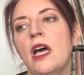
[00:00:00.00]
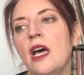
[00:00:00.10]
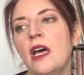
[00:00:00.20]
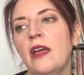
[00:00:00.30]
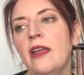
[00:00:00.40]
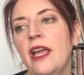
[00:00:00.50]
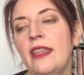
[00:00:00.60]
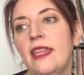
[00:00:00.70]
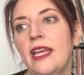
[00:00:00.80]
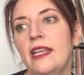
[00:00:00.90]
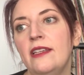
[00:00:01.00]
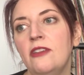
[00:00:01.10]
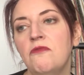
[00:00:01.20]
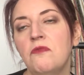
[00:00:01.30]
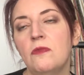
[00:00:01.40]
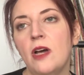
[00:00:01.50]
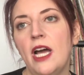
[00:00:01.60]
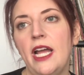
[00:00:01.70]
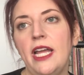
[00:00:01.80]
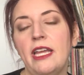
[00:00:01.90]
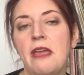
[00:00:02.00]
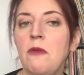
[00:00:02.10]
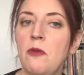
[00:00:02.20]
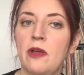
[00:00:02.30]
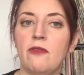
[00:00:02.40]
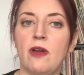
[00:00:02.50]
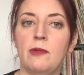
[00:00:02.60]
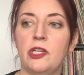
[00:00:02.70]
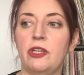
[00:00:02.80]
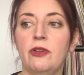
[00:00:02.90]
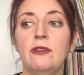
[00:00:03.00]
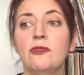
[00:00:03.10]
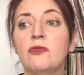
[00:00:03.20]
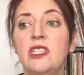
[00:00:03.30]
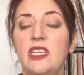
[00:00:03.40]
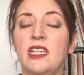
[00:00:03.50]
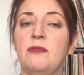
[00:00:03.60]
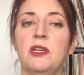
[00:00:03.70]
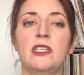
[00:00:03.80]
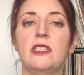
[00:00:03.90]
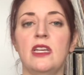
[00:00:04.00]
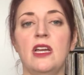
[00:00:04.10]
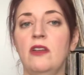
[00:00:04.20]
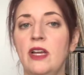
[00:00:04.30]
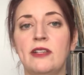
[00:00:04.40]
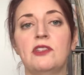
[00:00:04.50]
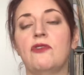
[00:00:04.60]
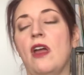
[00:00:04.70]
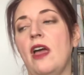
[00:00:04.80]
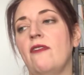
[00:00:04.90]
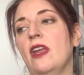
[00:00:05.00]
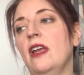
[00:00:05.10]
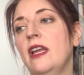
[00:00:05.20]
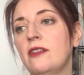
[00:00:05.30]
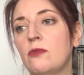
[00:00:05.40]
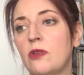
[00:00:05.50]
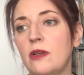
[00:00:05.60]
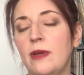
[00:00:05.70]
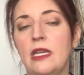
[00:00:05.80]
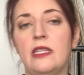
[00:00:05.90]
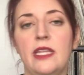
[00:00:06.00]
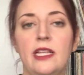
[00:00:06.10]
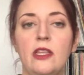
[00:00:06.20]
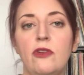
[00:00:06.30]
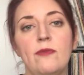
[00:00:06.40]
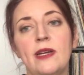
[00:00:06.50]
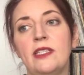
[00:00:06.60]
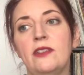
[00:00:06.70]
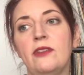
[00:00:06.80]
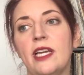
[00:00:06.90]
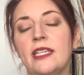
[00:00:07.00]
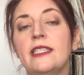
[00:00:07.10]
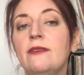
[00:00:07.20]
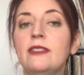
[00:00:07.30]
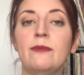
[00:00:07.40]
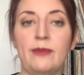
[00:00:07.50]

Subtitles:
And then I came home on the Robert Q. It was really nice because then I don't have to drive and I don't have to worry about it, and they load my suitcase. It was